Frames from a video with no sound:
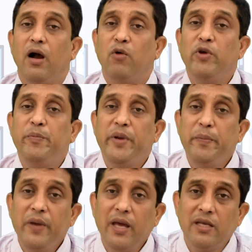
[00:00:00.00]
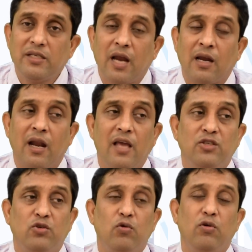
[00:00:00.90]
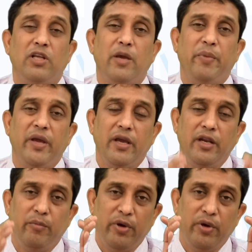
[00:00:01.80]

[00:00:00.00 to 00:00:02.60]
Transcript: we prepare a standardized tool keeping in